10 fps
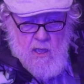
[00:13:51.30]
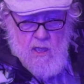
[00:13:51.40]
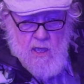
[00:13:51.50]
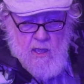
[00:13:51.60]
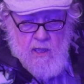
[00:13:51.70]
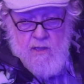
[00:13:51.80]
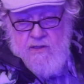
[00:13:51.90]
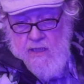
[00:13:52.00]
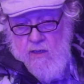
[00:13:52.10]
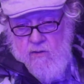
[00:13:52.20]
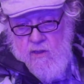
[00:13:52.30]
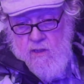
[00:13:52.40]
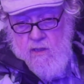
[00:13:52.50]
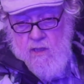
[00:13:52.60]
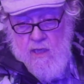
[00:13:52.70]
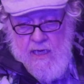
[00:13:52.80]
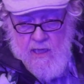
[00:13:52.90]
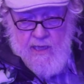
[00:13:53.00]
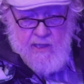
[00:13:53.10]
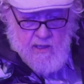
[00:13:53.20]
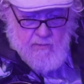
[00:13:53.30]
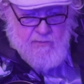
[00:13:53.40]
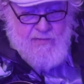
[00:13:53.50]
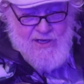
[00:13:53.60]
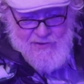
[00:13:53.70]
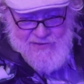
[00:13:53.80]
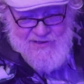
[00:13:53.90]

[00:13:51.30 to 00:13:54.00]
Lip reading: it sounded. I liked it better